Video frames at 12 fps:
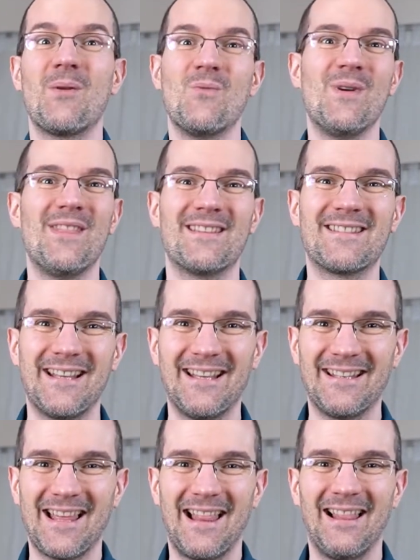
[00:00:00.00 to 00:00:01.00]
With that
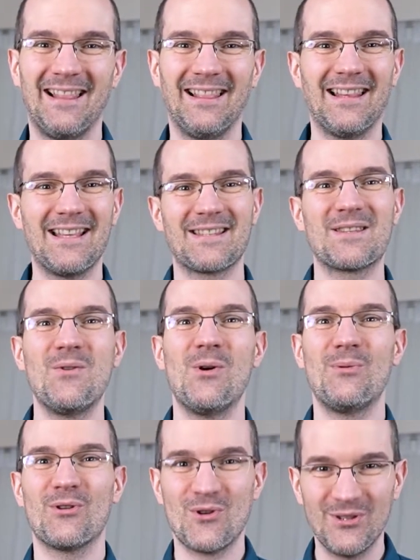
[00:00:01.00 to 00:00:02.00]
said, let's cue
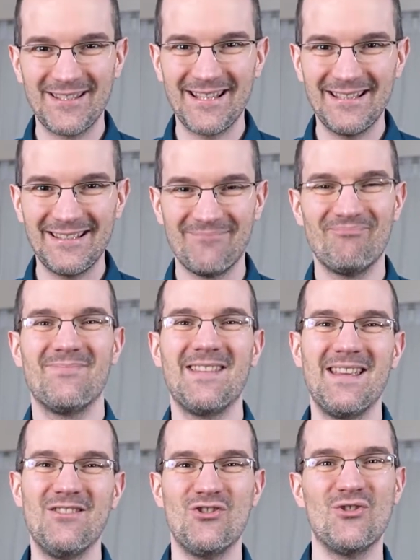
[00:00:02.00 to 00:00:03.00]
up the content.
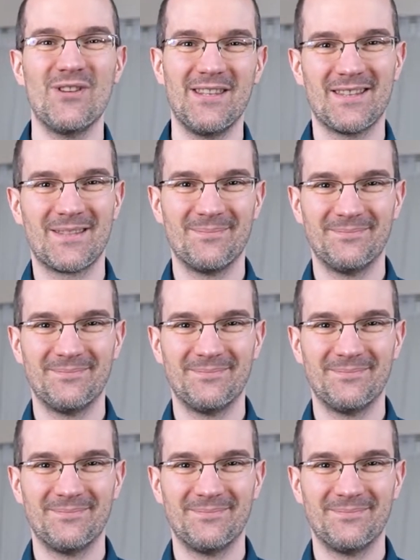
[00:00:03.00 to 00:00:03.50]
Enjoy it.